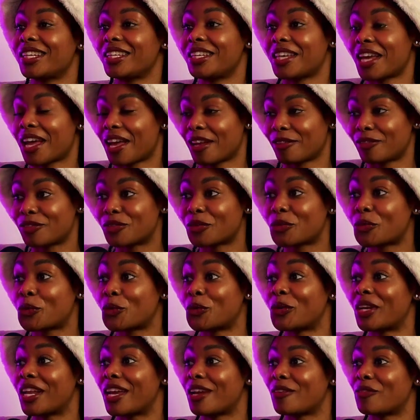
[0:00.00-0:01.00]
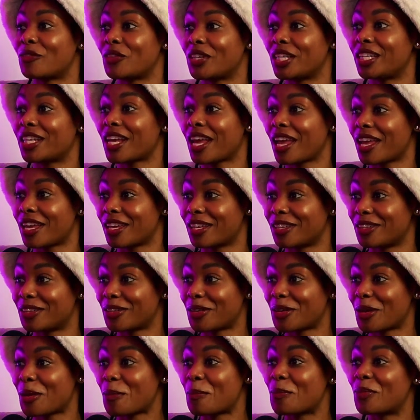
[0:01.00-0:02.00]
you have to call every day,
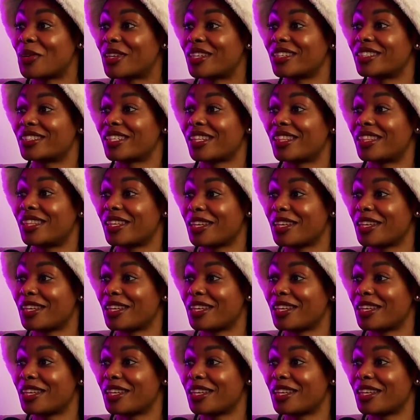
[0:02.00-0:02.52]
because the